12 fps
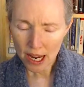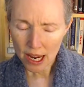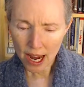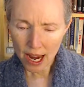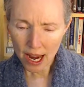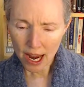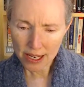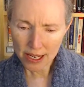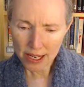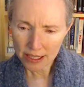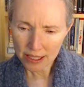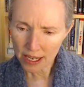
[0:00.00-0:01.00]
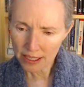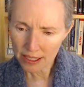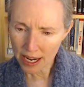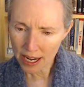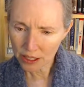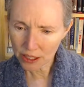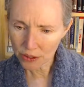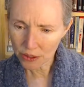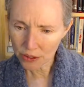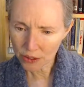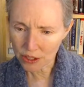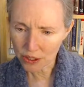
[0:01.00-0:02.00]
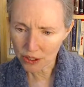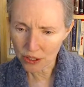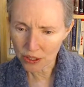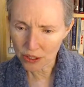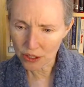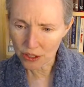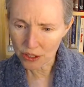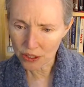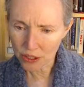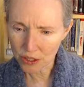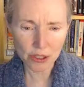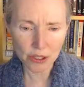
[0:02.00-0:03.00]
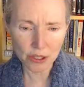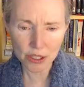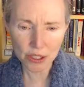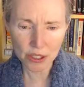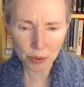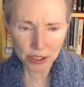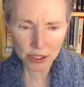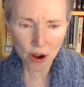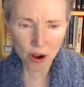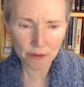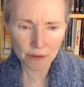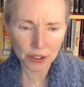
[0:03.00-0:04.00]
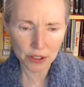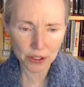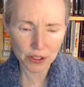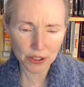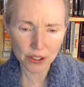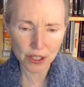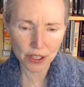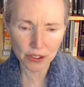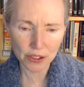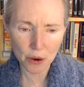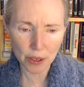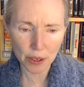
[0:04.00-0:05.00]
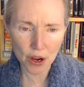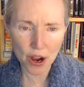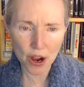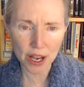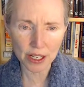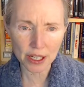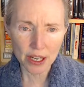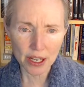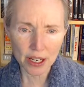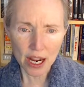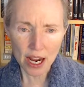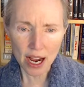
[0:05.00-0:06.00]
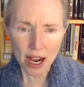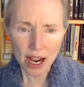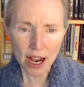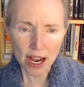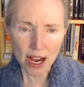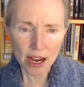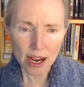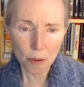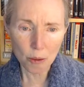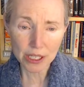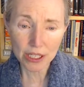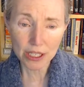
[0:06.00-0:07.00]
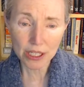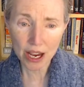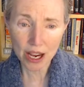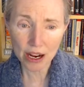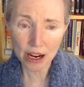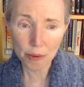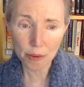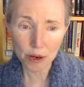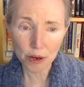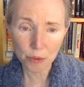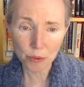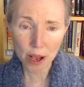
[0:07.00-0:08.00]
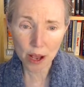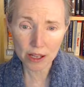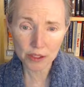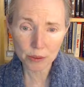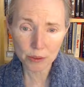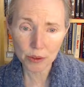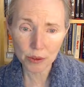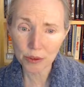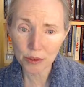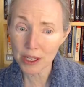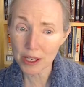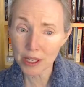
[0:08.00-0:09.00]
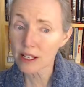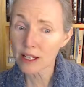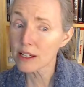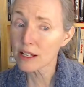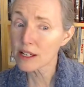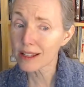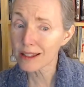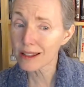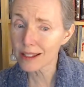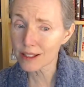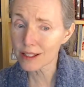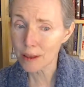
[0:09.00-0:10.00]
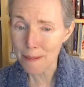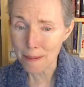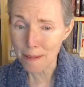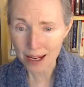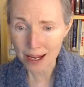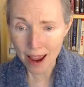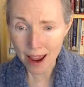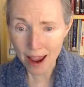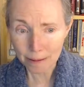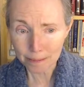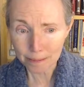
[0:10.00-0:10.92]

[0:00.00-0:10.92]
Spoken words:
And Daniel says good news, and then there's this press conference that's going on. Hope it goes well. It's supposed to be this Monday,